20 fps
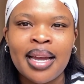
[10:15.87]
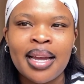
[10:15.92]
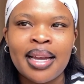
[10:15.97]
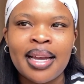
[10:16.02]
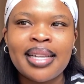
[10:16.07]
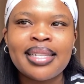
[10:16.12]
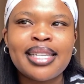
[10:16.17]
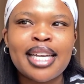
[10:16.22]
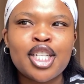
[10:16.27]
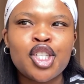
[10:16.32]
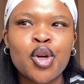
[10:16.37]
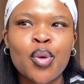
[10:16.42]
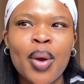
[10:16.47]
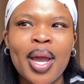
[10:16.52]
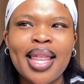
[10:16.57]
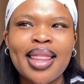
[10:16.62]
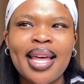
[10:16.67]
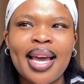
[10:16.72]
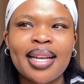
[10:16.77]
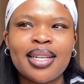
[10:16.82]
in such a way
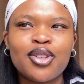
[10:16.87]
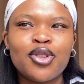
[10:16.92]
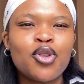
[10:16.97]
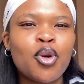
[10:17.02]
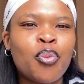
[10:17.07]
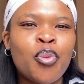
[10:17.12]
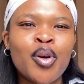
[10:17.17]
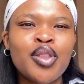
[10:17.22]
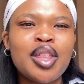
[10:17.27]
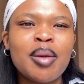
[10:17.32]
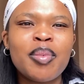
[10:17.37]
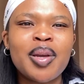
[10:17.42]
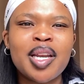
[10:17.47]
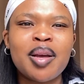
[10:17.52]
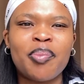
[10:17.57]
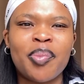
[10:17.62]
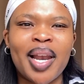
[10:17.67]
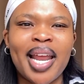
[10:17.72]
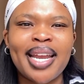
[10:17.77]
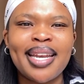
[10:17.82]
that, you know, put them in a
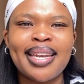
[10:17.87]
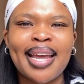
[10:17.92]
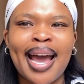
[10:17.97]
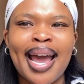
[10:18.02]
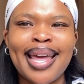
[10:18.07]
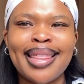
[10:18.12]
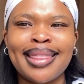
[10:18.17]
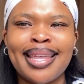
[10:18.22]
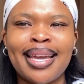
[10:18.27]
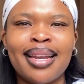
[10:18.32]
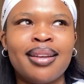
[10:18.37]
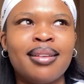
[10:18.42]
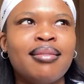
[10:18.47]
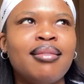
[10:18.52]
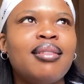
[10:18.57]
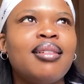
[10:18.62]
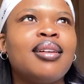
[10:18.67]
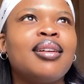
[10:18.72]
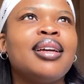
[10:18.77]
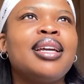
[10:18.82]
blender and then,
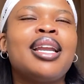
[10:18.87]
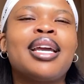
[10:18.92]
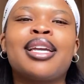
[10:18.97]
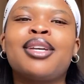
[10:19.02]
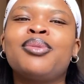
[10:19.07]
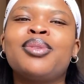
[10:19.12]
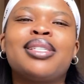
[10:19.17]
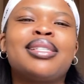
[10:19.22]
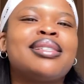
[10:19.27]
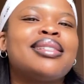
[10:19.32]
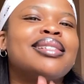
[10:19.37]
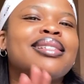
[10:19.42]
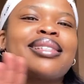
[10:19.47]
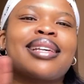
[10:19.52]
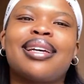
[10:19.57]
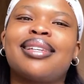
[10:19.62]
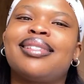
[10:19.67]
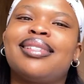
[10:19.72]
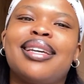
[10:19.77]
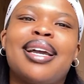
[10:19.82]
like, it was just
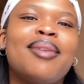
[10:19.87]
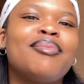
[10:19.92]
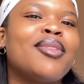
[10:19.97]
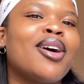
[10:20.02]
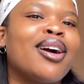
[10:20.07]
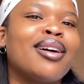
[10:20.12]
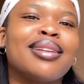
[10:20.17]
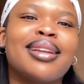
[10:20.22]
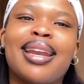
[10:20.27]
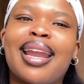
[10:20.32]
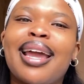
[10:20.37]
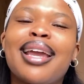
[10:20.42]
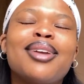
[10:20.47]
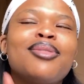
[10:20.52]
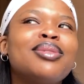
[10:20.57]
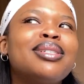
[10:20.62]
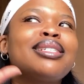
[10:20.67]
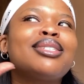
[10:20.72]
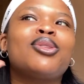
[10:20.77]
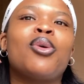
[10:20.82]
disgusting. I'm not gonna lie. It
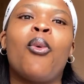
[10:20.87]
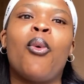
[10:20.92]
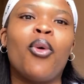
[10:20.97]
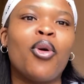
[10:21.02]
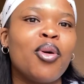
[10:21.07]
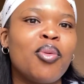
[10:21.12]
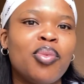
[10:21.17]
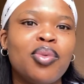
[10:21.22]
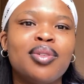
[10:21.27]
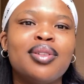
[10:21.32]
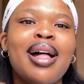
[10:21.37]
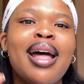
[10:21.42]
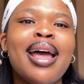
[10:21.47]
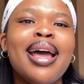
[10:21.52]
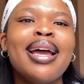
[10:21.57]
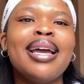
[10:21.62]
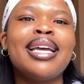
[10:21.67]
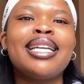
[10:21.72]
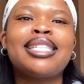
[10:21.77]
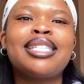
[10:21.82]
was just horrible.
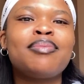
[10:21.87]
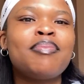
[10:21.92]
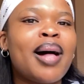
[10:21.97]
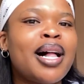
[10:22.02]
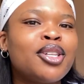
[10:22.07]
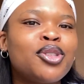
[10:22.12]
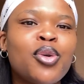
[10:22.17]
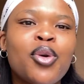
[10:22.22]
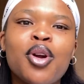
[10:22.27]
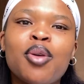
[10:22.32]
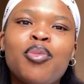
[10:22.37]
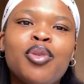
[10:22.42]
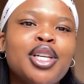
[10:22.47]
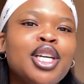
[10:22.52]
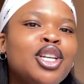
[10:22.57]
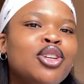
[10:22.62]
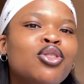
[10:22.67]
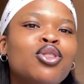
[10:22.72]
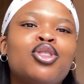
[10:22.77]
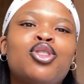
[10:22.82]
It smelled horrible. It
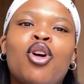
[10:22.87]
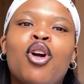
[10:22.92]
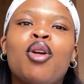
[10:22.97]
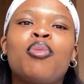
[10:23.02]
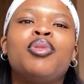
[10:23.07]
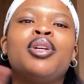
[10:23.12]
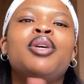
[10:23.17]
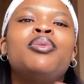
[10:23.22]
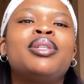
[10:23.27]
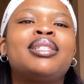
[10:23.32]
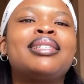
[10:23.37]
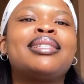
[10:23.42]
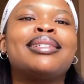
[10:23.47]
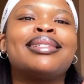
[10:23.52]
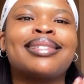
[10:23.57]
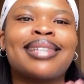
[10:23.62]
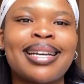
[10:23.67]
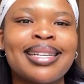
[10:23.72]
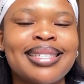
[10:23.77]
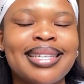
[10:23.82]
looked horrible. It was just
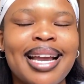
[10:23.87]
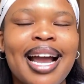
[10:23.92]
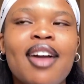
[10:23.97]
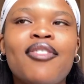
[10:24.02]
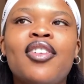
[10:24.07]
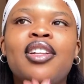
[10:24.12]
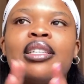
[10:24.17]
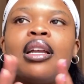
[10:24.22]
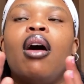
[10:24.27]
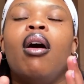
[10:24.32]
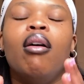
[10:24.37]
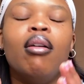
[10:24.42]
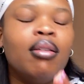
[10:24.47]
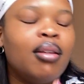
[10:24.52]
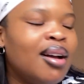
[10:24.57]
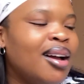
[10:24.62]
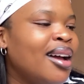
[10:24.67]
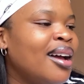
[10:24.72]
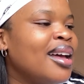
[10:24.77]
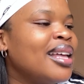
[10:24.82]
disgusting. I felt,
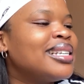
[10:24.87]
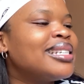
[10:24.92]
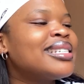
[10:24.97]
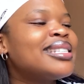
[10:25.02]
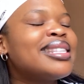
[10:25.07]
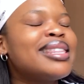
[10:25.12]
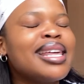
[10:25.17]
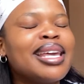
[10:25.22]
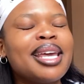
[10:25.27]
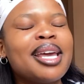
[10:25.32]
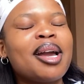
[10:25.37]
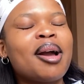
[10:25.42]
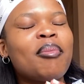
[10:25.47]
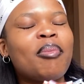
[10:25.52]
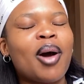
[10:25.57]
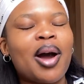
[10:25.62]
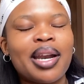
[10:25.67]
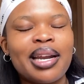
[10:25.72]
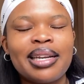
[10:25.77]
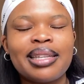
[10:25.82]
just thinking
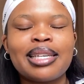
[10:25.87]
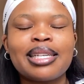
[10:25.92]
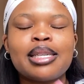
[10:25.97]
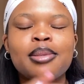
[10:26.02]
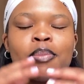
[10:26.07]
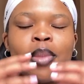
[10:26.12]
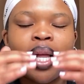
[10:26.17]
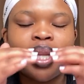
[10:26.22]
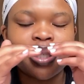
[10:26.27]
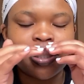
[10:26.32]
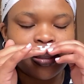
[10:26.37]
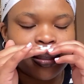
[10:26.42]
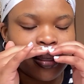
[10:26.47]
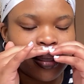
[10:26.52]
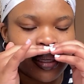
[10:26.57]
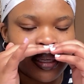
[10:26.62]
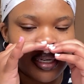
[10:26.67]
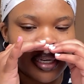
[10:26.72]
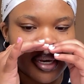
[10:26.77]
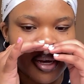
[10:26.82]
about it, the smell is still
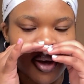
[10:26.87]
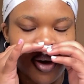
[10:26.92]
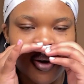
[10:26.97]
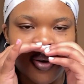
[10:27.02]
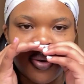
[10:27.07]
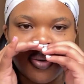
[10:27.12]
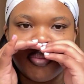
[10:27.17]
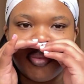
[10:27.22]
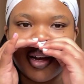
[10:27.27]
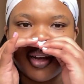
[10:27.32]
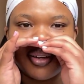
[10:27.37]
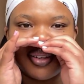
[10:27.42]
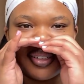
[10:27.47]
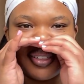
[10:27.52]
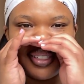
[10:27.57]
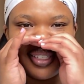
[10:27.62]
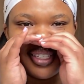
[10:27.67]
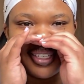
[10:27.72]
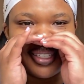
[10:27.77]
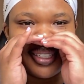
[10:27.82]
here. Oh my
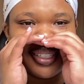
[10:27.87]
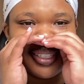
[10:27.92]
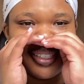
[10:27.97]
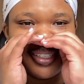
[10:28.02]
goodness.